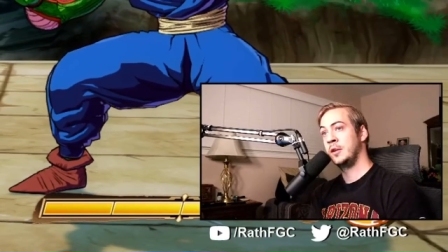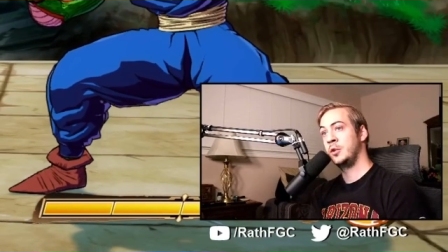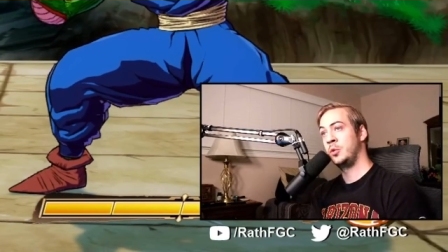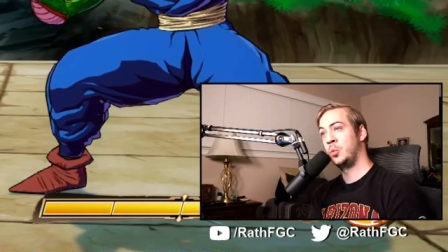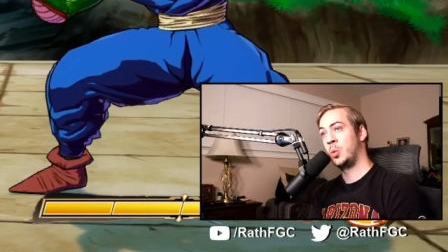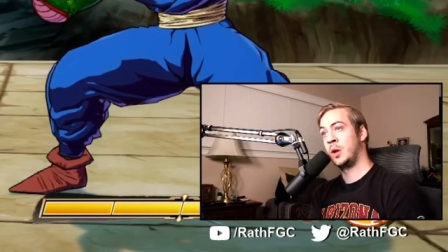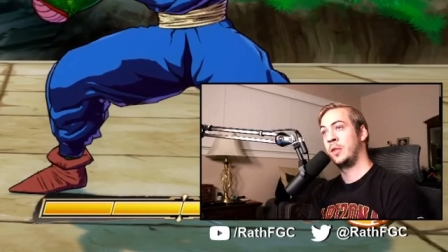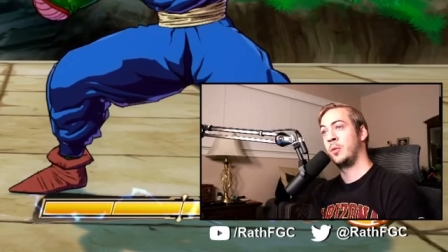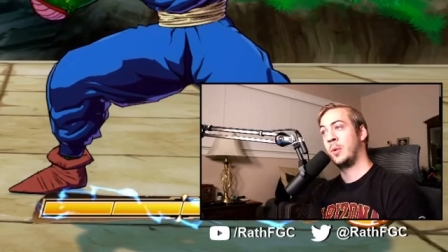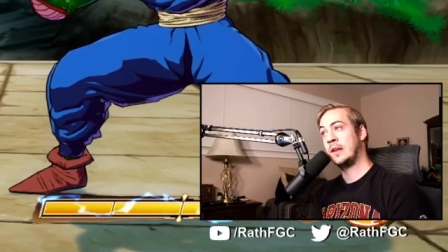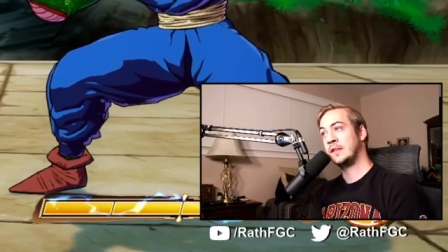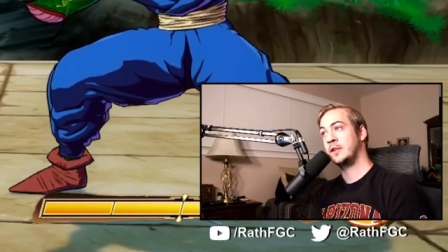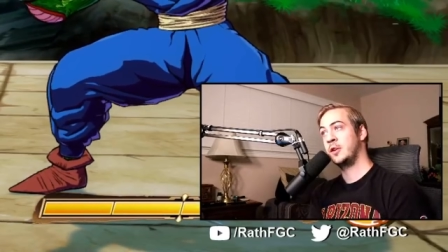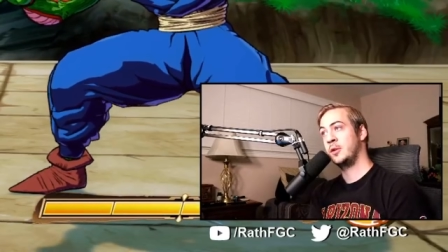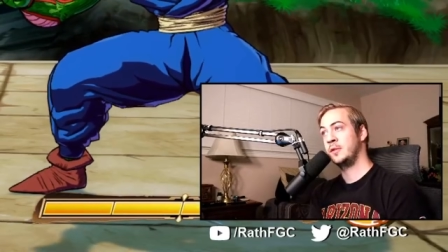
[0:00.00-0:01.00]
who won the
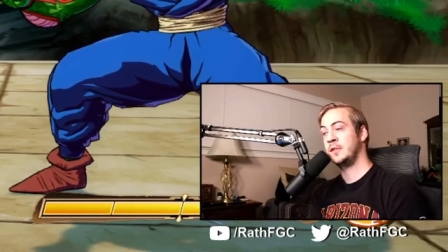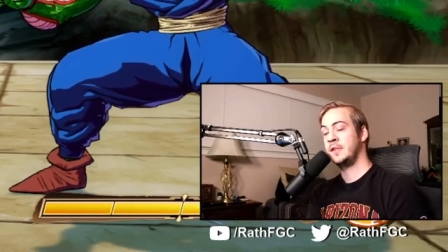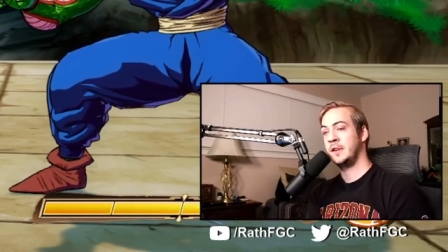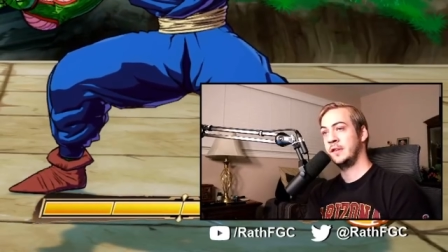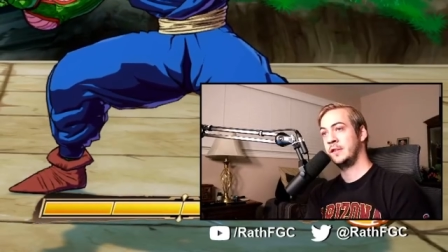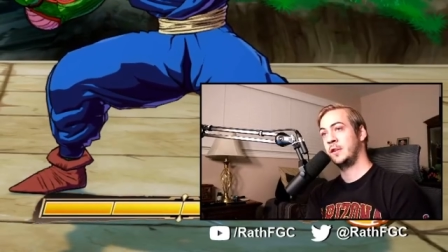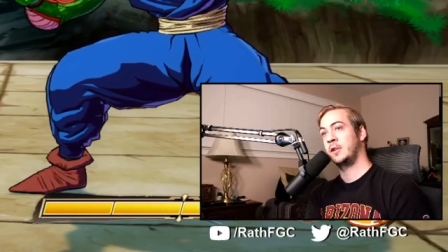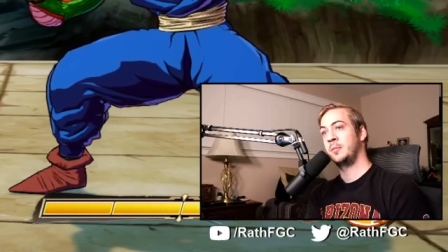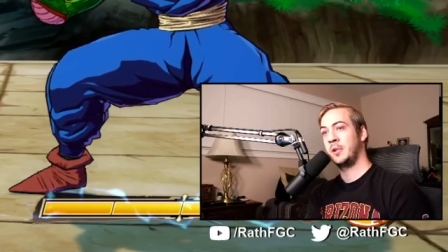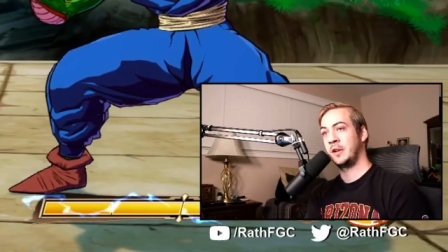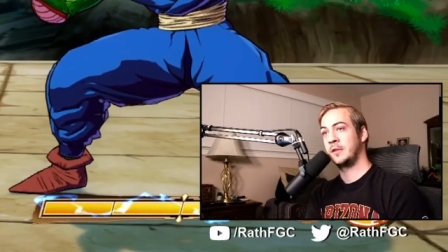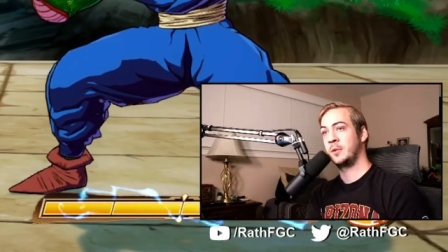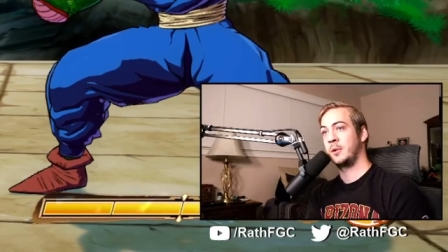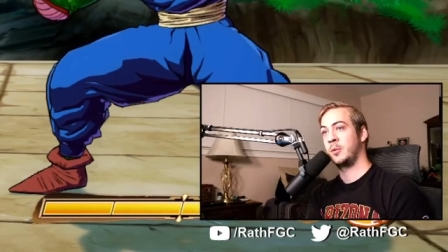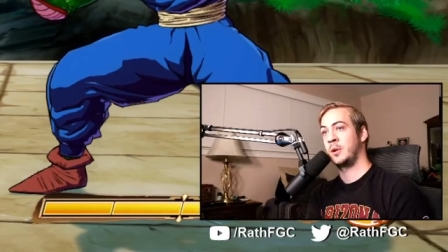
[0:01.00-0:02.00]
West Coast, has started playing
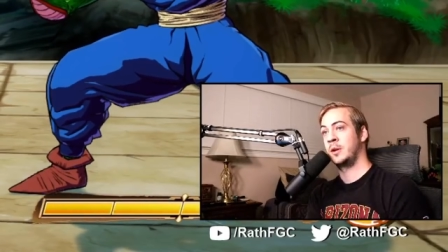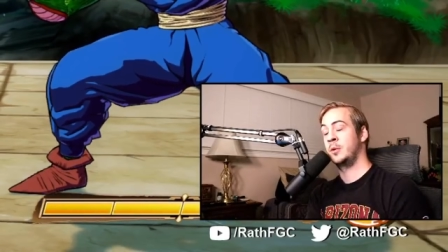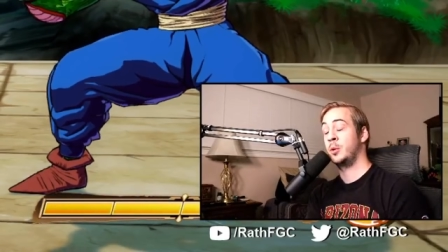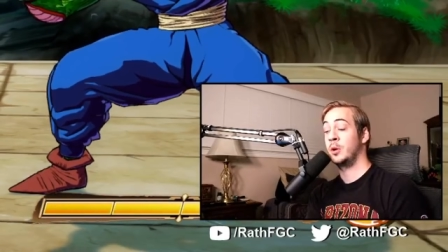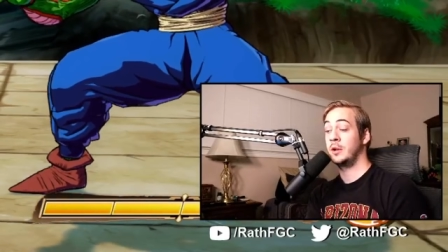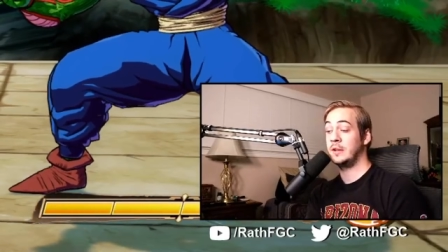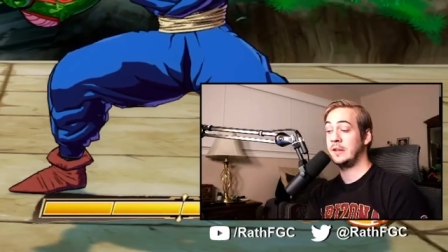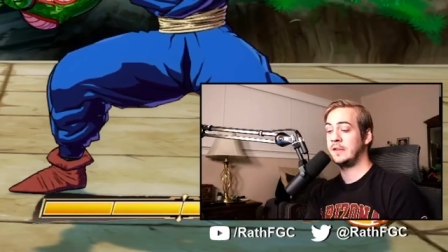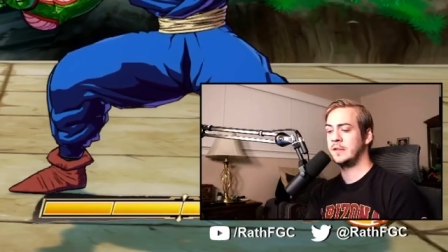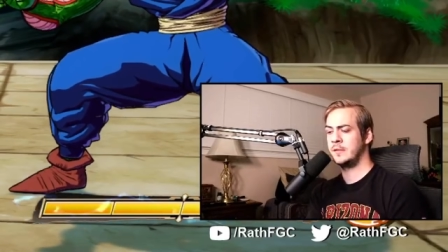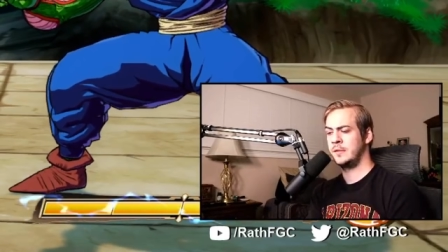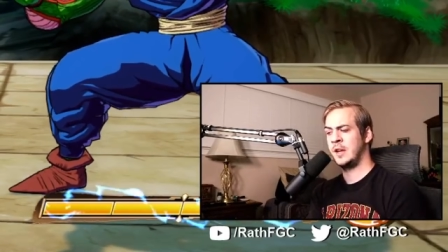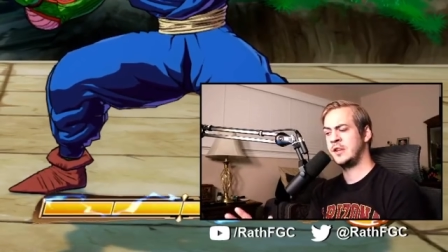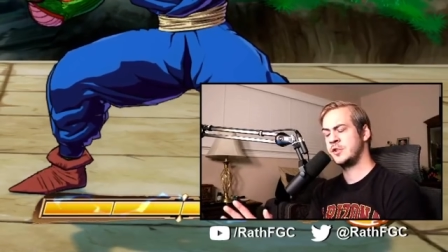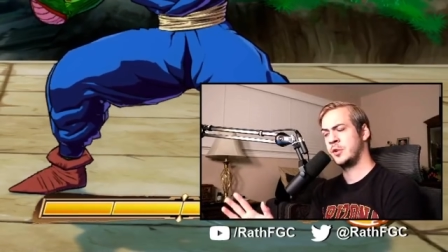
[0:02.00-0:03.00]
21, or at least
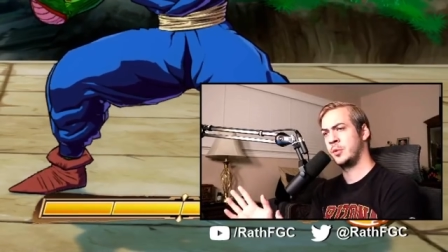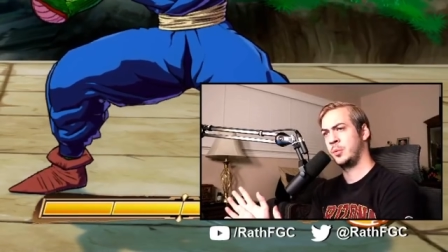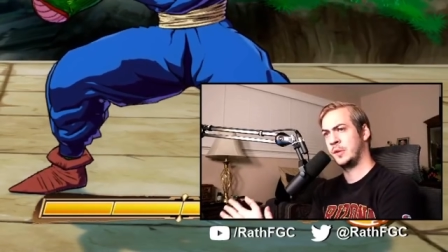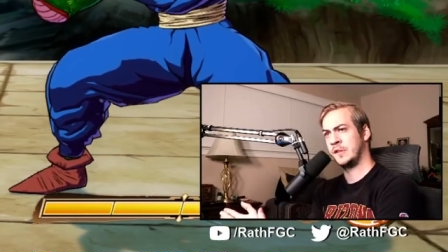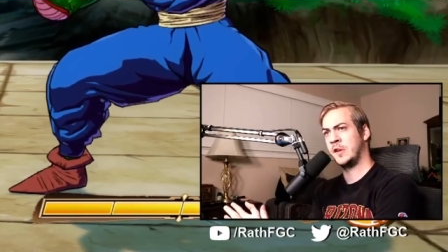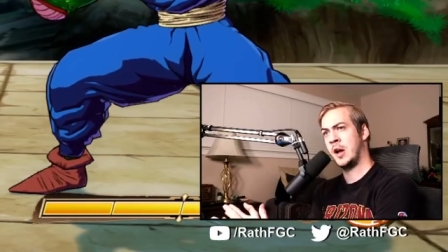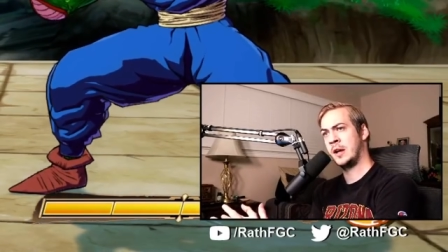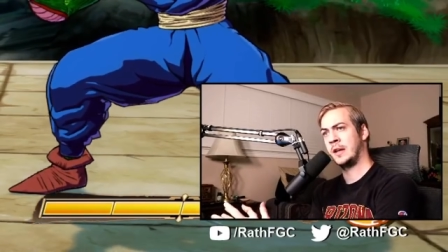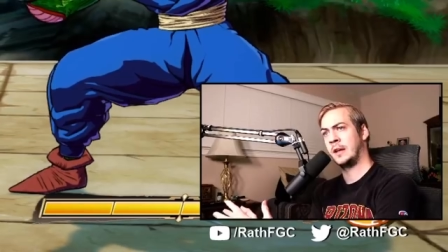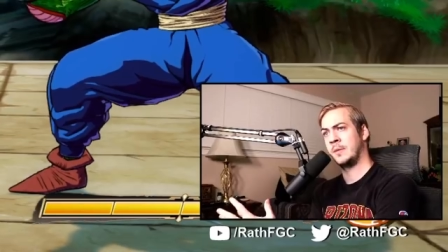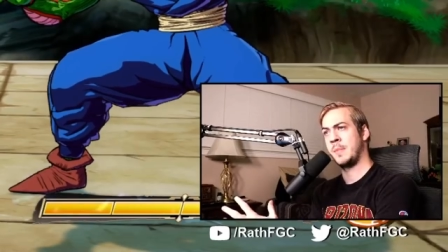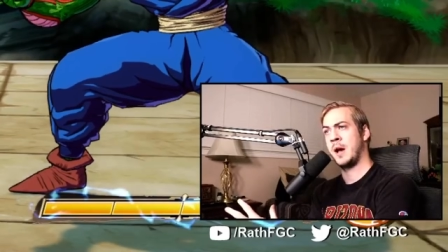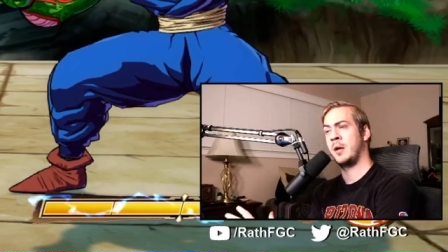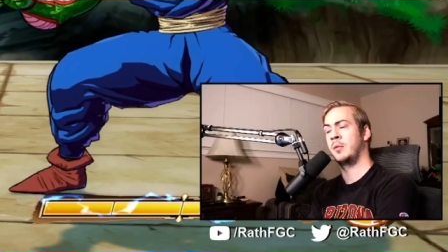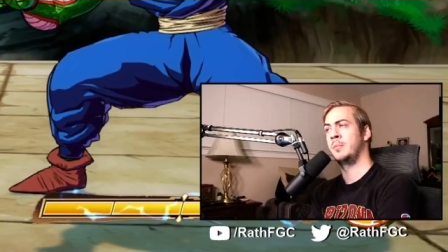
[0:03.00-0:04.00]
Nitro was talking
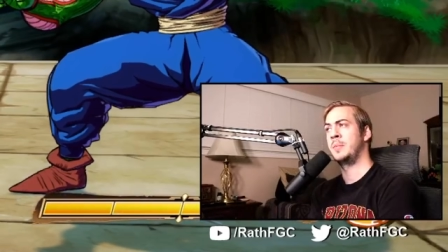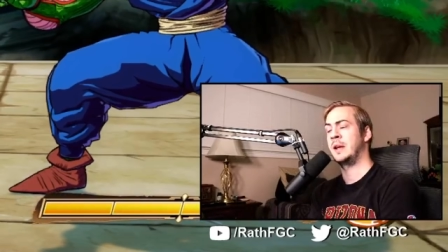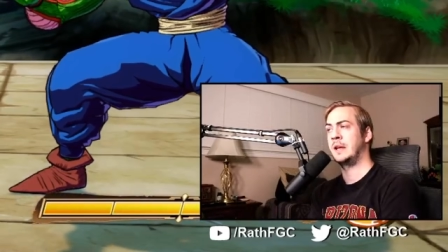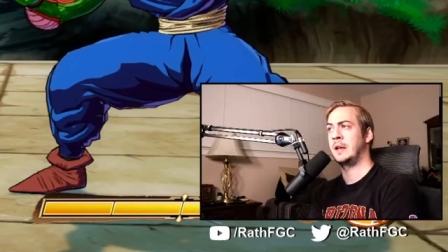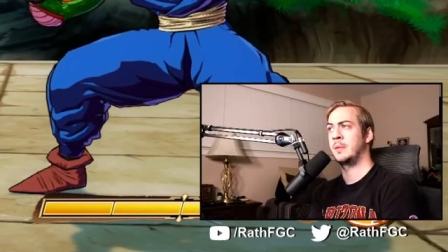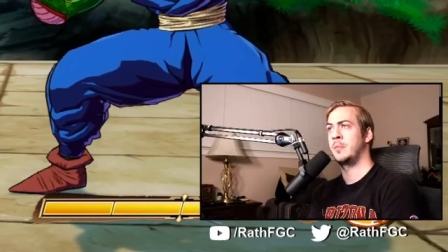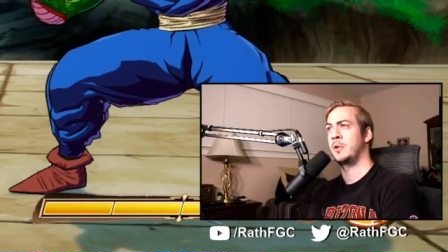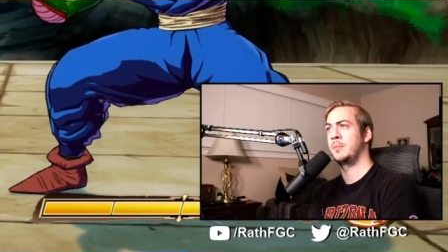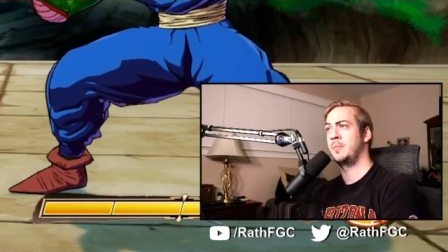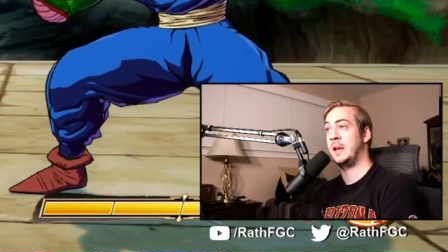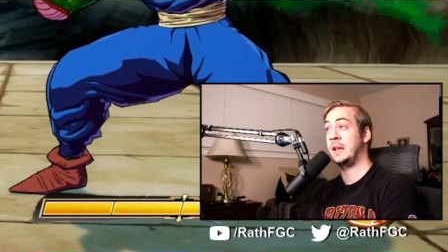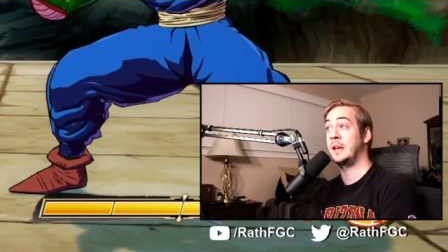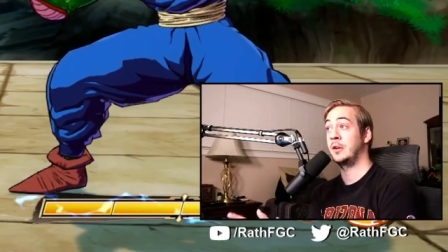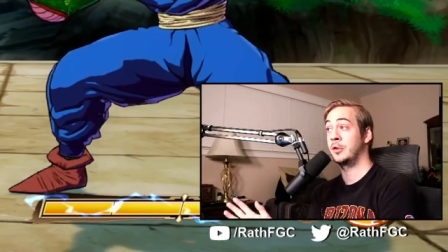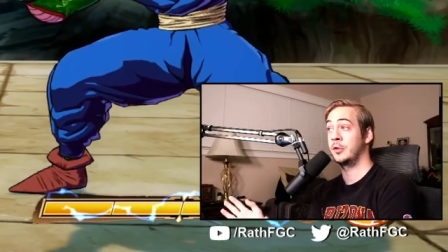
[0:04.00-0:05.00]
about picking him up,
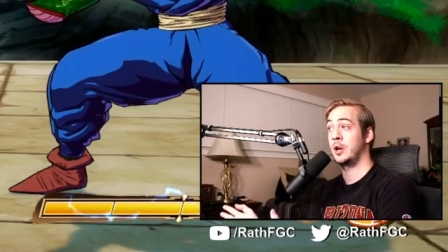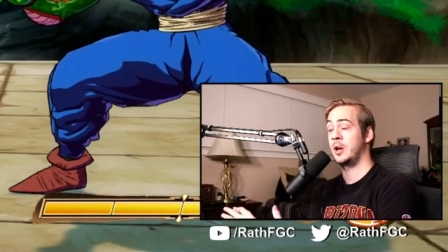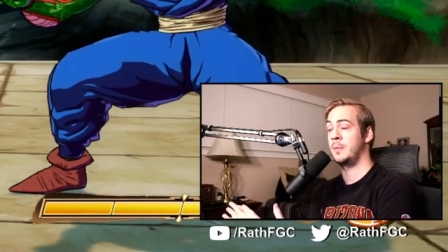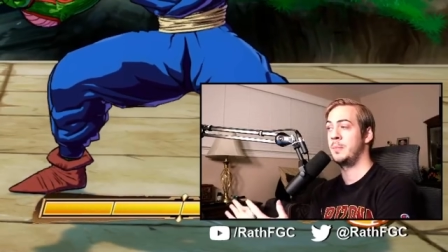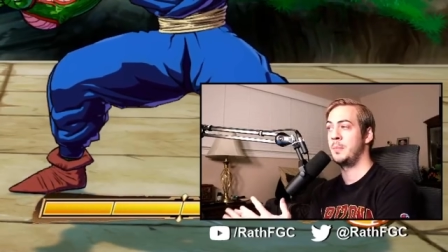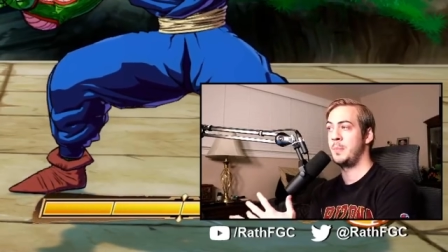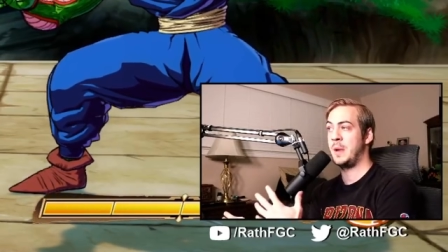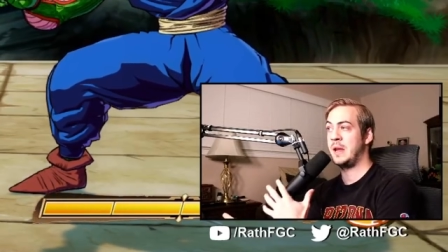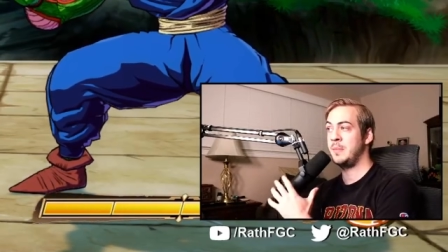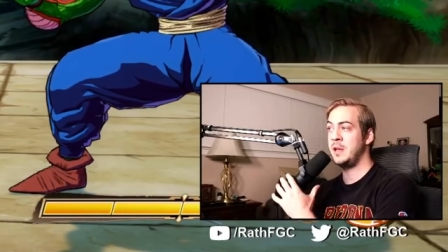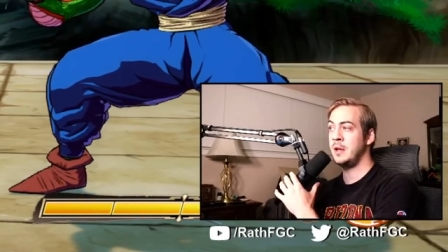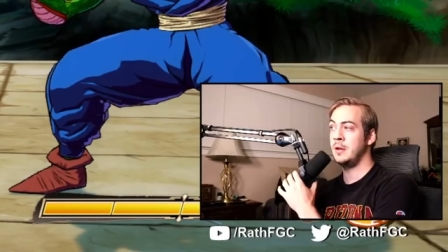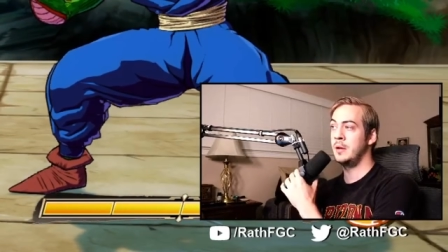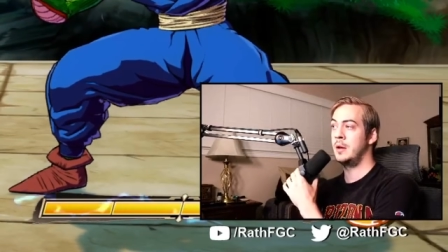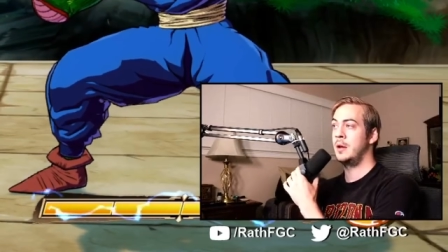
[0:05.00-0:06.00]
picking her up
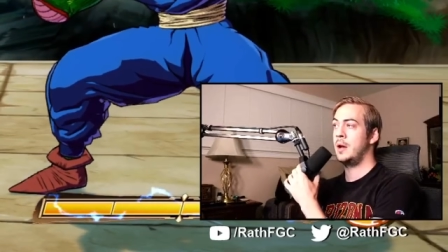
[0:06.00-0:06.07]
maybe.